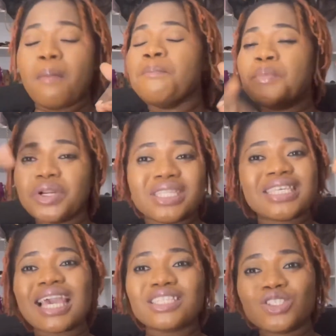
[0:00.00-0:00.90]

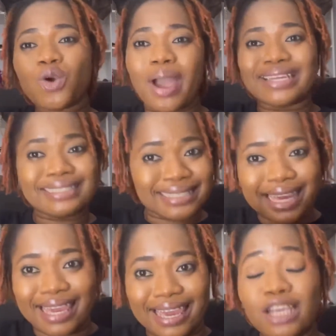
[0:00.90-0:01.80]
Monetizing your
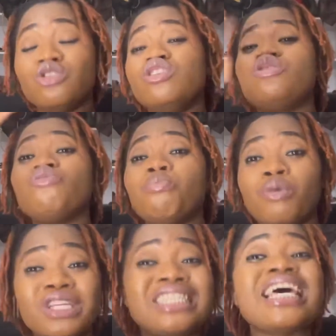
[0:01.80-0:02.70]
idea. You need to
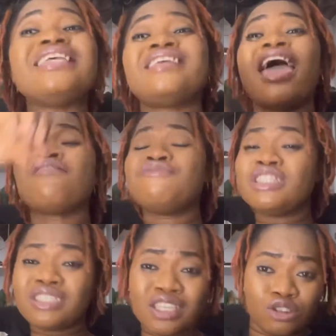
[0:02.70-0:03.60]
monetize
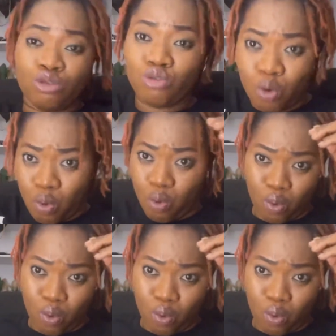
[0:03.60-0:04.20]
everything you know.